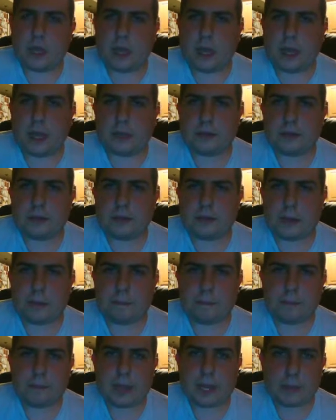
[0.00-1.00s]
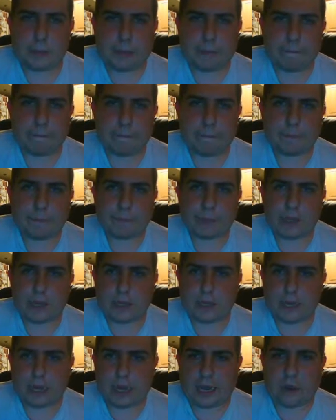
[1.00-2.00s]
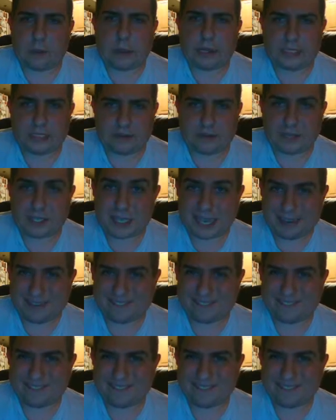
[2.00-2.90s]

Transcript: Uh, so anyway, not a waste of your time.